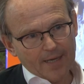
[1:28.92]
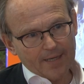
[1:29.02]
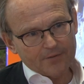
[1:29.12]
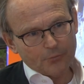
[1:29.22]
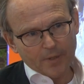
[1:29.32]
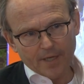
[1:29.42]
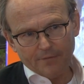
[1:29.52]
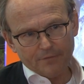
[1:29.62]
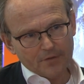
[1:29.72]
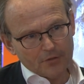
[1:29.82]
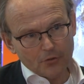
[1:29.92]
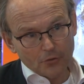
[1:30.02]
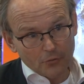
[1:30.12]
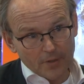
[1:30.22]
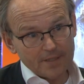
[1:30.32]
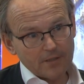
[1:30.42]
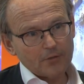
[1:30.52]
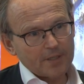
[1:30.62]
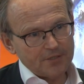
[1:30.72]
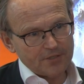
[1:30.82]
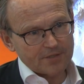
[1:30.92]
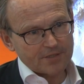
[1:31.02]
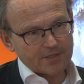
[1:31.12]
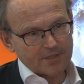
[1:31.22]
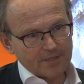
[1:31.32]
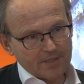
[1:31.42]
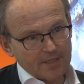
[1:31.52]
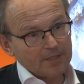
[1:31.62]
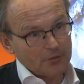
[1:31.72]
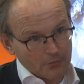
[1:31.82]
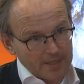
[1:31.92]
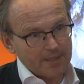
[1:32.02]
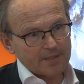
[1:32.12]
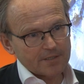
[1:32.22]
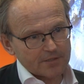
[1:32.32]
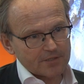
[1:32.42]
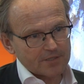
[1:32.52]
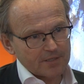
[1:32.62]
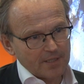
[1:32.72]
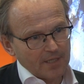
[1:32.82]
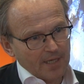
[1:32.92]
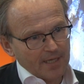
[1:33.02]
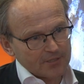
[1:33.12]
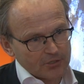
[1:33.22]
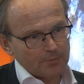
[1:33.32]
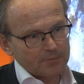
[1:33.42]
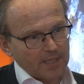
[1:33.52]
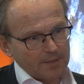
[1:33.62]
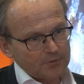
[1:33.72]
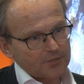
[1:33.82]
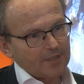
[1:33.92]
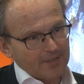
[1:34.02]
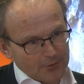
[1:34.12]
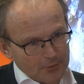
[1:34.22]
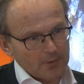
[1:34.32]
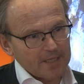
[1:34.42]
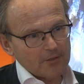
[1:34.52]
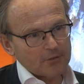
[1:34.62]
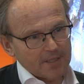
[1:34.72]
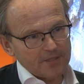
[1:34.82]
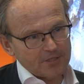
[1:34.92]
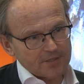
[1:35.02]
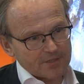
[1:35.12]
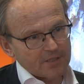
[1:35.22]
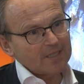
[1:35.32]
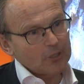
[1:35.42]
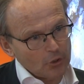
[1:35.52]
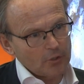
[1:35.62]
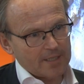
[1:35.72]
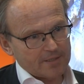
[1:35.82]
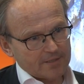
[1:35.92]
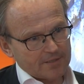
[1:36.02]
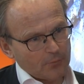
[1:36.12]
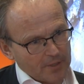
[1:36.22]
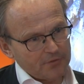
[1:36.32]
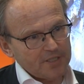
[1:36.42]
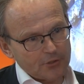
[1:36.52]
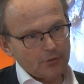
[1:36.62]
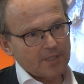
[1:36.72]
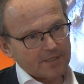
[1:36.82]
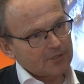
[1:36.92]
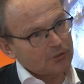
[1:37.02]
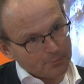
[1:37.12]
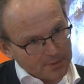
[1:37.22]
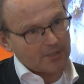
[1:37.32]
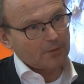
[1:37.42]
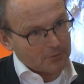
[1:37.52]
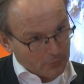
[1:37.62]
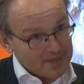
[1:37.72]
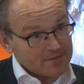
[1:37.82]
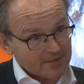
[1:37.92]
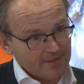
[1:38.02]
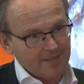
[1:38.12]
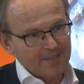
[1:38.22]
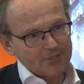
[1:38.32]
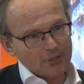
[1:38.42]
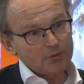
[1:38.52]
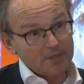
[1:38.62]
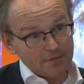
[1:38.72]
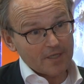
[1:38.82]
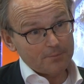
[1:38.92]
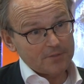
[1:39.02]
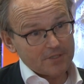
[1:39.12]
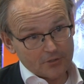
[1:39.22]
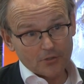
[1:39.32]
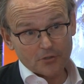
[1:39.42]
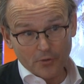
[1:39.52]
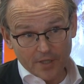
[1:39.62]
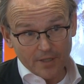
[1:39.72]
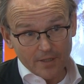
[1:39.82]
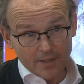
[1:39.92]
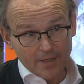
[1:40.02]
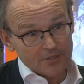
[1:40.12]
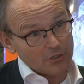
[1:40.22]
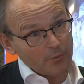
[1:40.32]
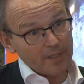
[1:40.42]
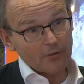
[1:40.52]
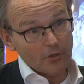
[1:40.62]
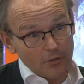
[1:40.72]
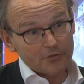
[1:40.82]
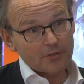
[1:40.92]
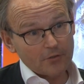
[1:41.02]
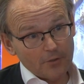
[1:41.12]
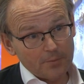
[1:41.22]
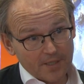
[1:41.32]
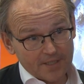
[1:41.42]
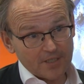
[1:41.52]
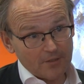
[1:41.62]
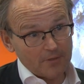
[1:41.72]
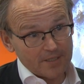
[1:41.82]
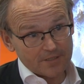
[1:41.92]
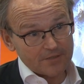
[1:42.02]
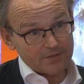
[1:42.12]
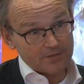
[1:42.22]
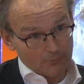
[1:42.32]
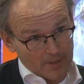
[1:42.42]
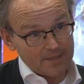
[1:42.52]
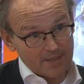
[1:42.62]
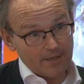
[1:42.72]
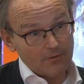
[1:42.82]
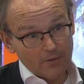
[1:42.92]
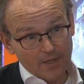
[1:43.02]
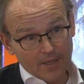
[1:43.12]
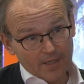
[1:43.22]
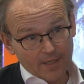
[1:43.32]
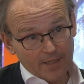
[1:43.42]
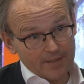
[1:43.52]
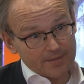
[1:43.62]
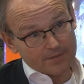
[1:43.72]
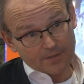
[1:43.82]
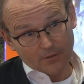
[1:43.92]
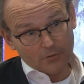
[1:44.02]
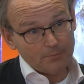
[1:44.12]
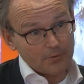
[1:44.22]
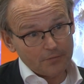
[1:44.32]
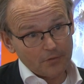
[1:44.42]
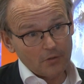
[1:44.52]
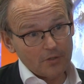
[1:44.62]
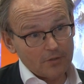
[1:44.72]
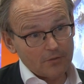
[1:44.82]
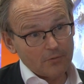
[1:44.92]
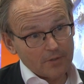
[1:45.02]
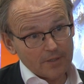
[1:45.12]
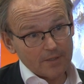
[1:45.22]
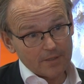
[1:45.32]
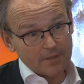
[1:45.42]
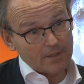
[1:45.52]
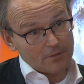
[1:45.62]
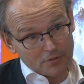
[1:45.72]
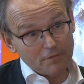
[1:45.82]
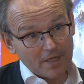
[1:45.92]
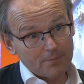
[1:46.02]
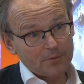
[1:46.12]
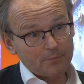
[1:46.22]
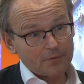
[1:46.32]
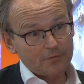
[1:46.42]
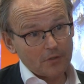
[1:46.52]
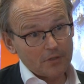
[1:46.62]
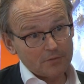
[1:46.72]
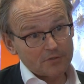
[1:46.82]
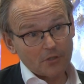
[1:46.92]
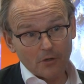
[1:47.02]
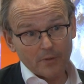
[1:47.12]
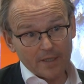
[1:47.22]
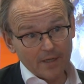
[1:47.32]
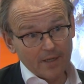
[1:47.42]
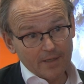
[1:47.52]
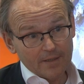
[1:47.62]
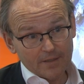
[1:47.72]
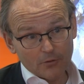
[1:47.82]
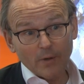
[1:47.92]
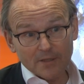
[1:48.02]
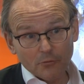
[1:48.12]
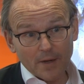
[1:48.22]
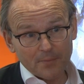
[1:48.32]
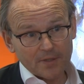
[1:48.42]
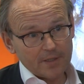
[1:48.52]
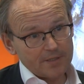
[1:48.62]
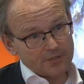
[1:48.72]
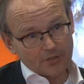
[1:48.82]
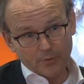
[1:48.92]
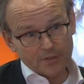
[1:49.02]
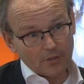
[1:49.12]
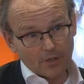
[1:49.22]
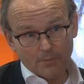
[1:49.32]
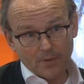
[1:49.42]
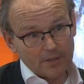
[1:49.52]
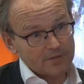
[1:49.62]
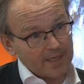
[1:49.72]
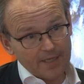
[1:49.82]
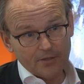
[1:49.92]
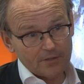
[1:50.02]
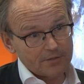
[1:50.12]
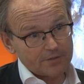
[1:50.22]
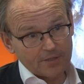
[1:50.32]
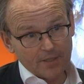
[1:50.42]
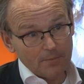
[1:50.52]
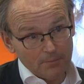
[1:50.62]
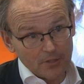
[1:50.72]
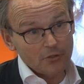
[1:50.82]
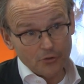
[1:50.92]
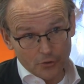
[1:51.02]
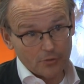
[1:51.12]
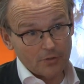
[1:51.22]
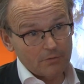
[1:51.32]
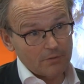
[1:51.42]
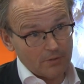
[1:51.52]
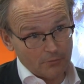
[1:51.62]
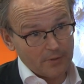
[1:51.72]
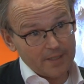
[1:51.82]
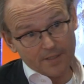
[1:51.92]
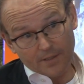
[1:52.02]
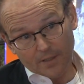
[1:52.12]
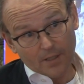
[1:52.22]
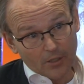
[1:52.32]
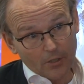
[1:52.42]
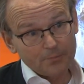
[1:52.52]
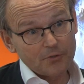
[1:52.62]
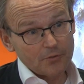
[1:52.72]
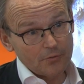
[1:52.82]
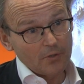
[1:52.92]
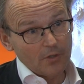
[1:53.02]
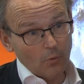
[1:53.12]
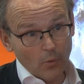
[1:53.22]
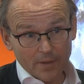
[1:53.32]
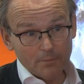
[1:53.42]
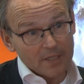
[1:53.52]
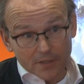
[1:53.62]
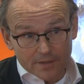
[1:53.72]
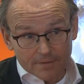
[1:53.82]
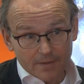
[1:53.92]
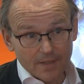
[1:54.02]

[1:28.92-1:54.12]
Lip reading: And we have great locations, great assets, and sometimes great locations, good assets. Well, these good assets should become great, so development is also key. So we are ultra-urbanizing our assets right now, and our portfolio, our development portfolio is growing quite rapidly. So we talk about 800 million euro already, up to 1 billion.